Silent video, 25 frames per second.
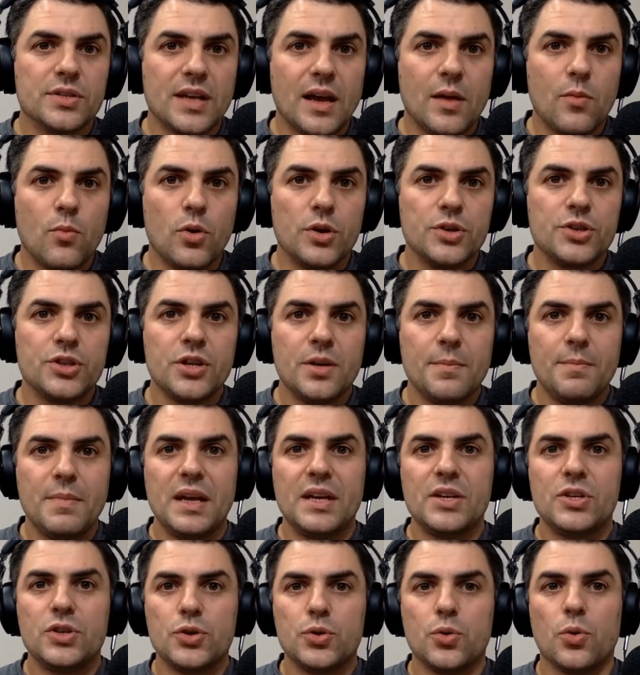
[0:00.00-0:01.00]
I want you to
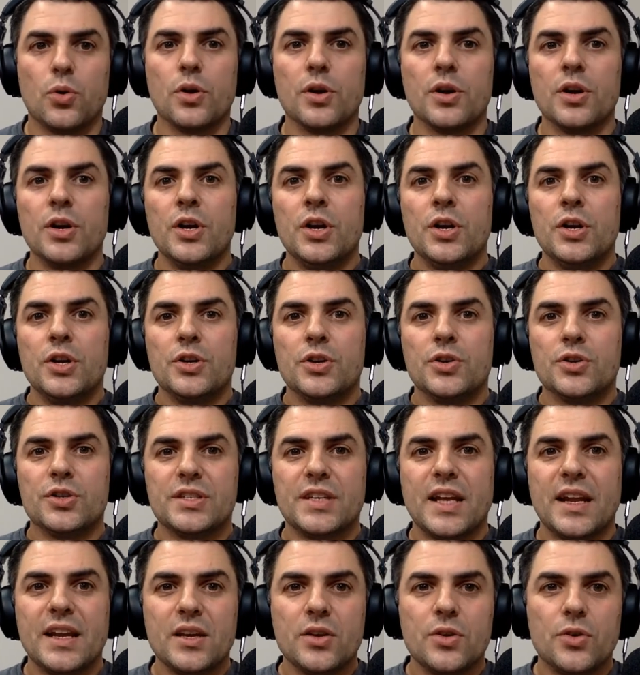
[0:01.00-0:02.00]
make sure you're
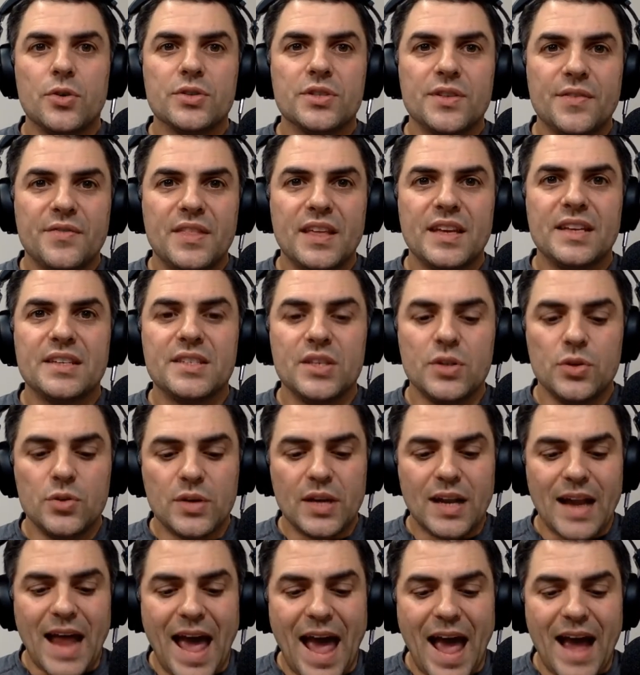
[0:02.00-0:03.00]
setting goals of things that you
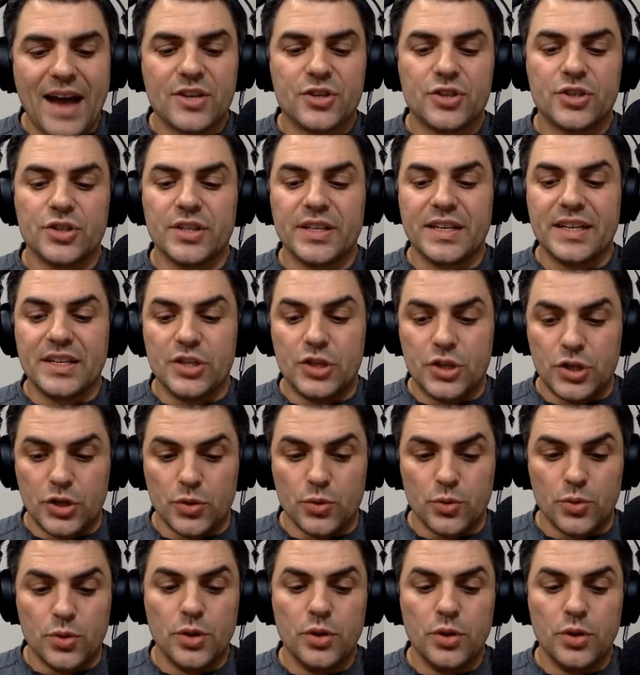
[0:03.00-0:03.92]
can actually do.